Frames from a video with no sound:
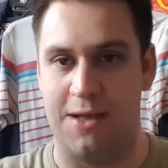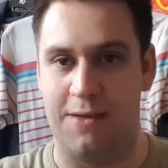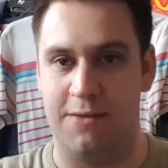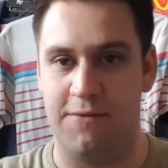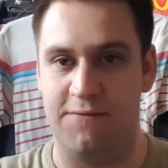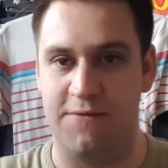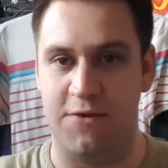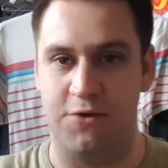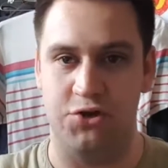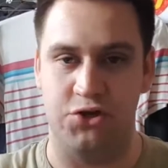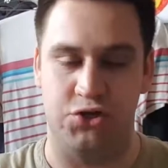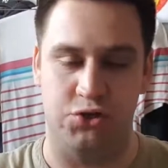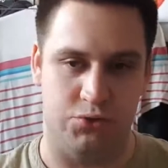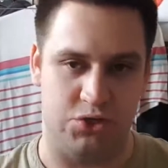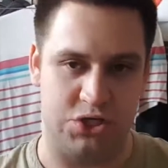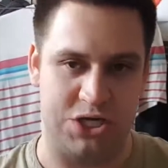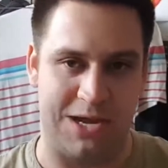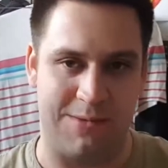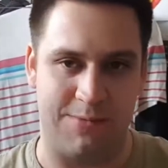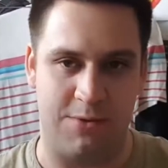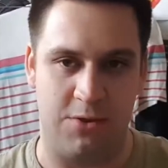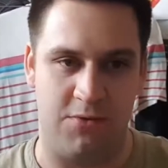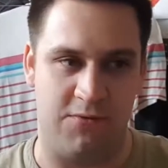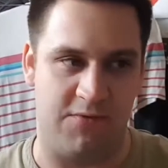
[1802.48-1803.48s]
the very short
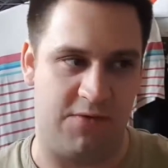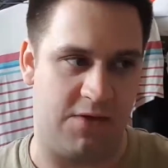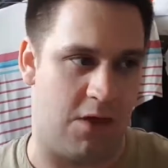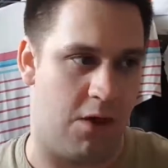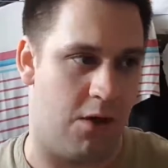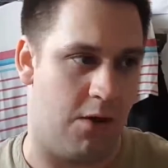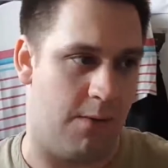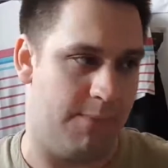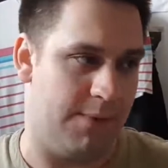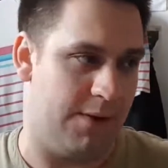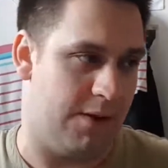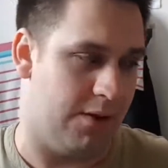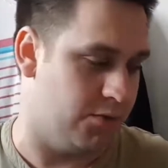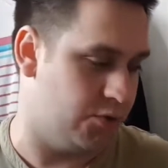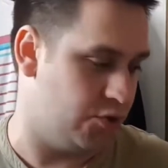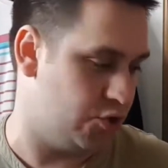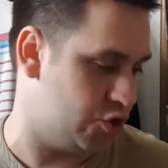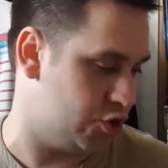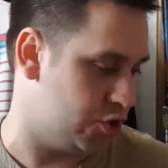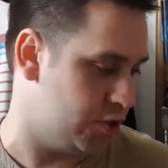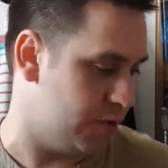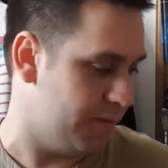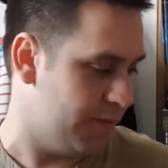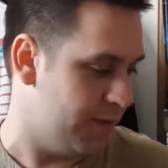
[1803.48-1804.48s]
chapters of Carte
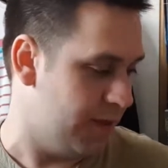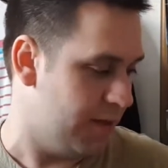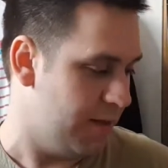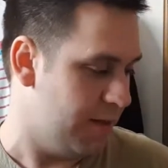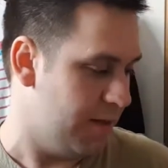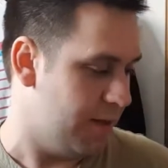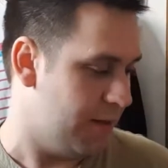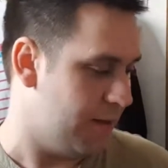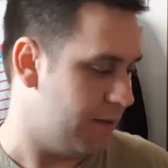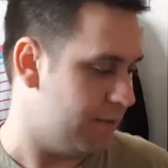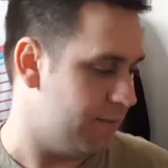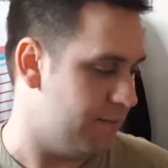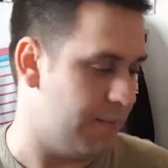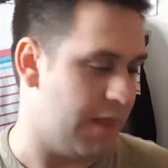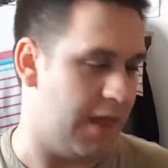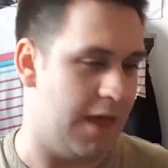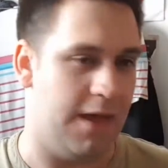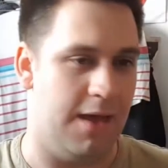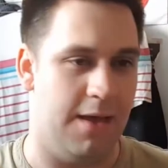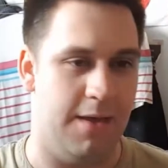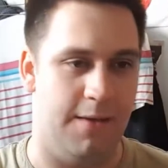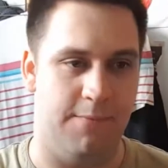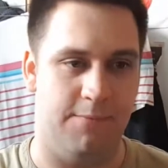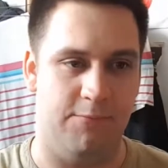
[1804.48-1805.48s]
Blanche
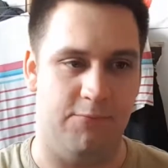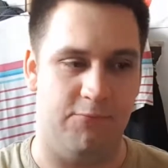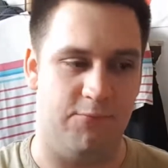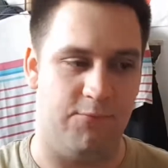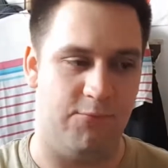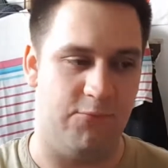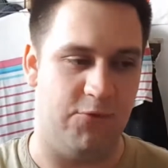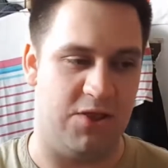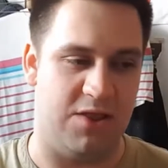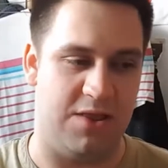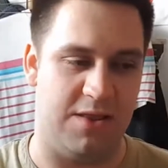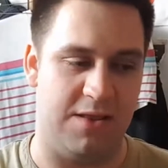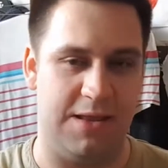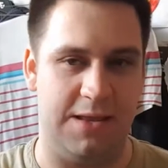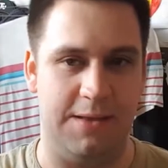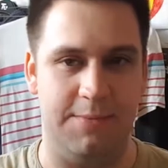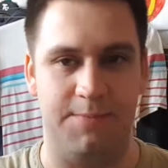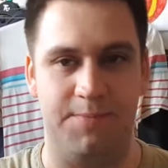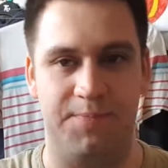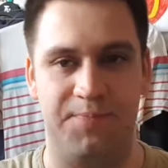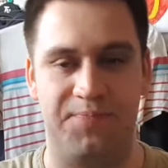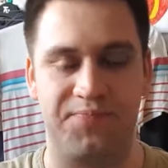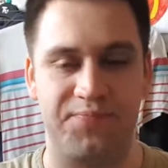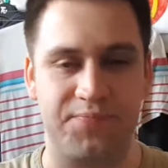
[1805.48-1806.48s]

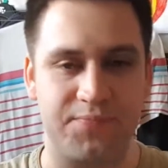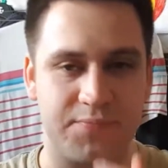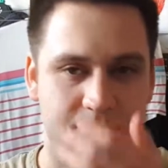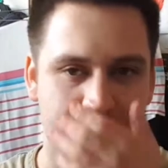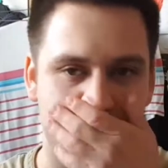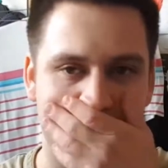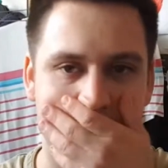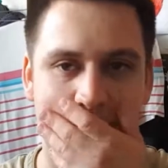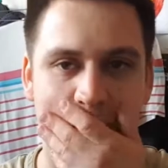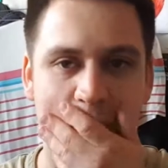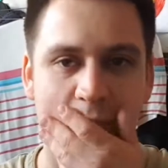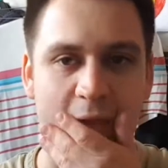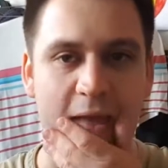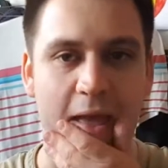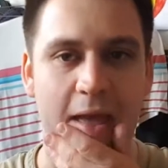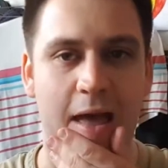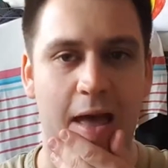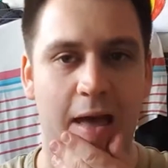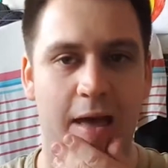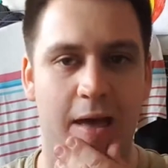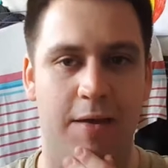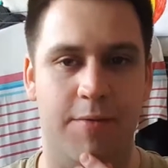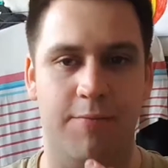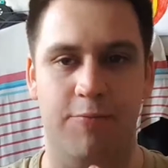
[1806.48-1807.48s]
recently,
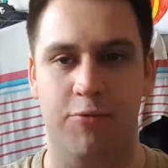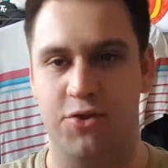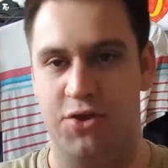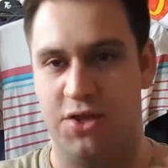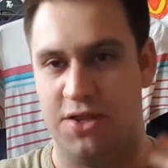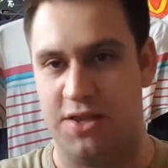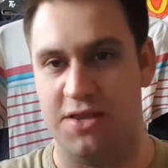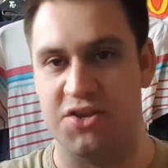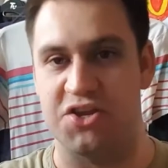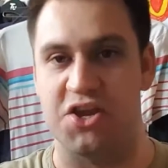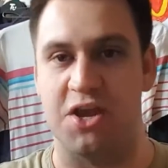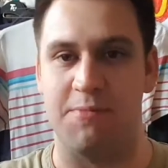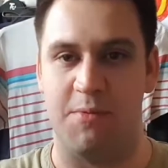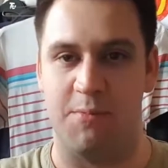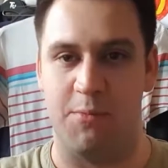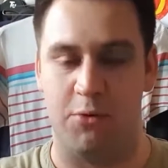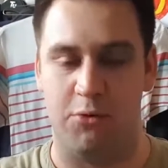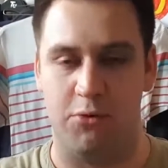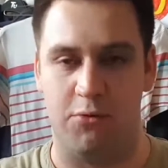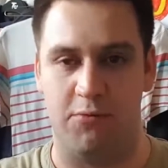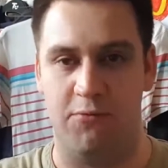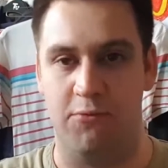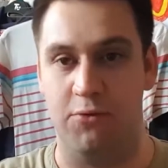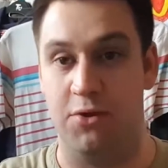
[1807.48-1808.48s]
which is a James
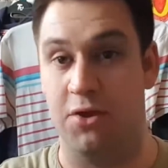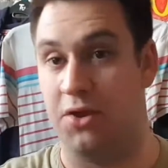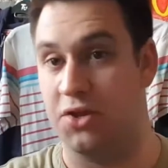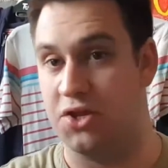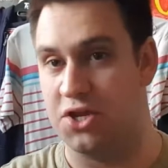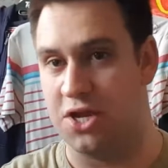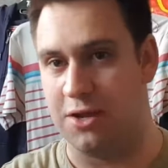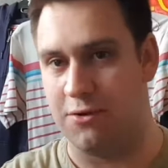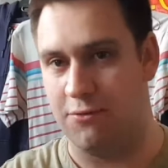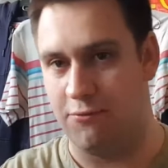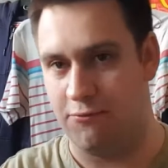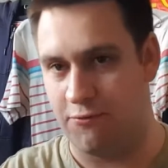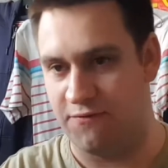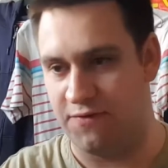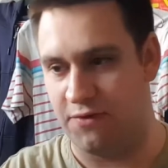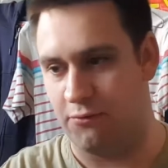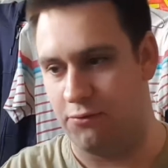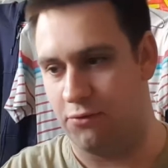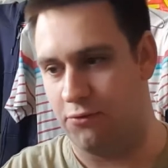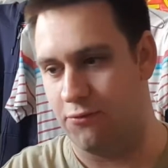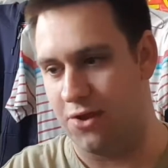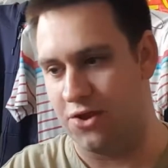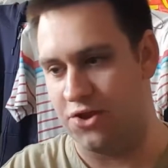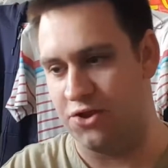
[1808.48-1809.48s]
Bond novel. You can check out a review
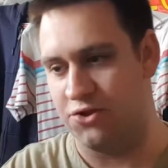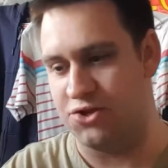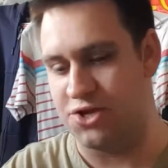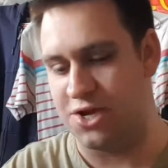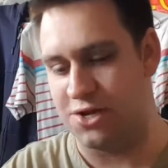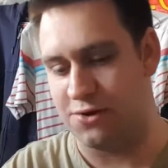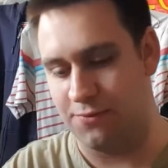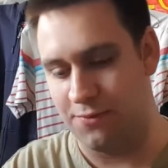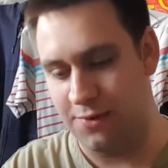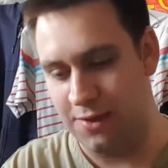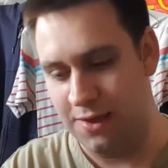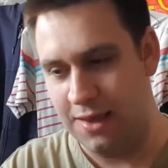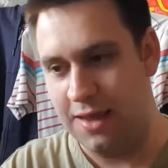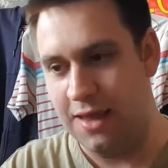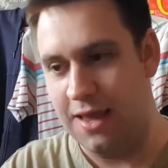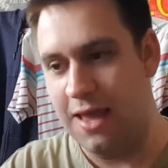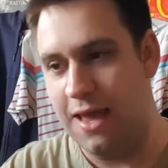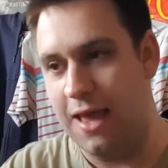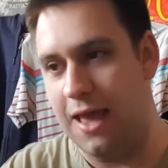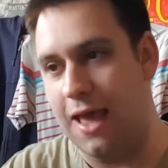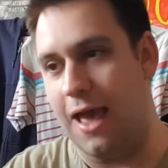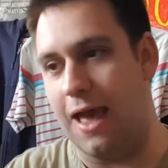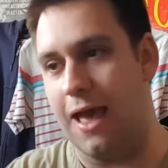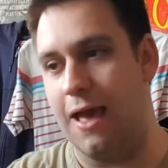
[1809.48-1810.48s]
on the Retro Channel.
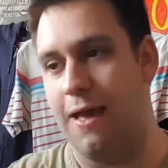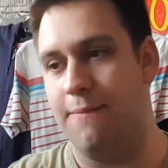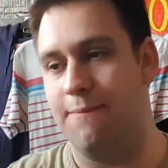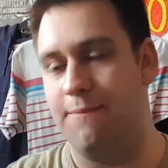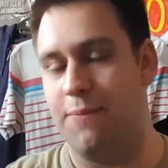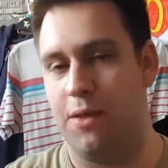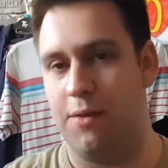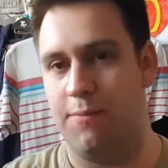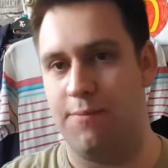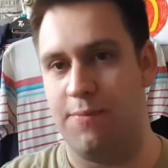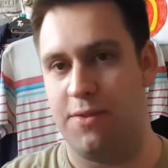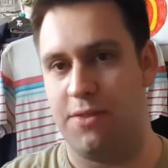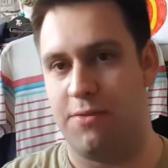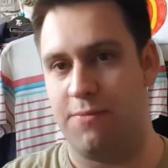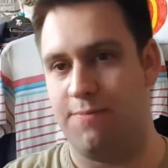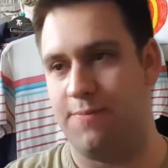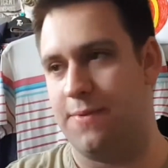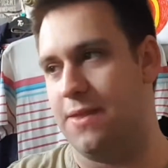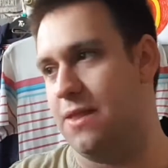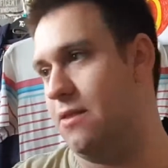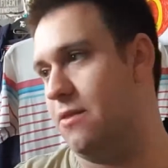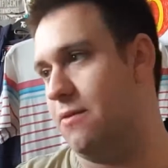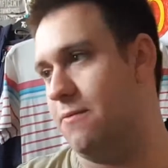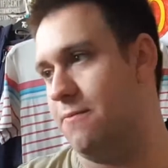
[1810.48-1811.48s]

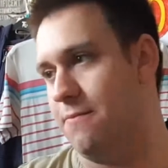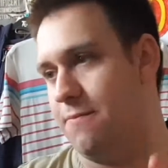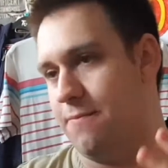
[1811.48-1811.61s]
But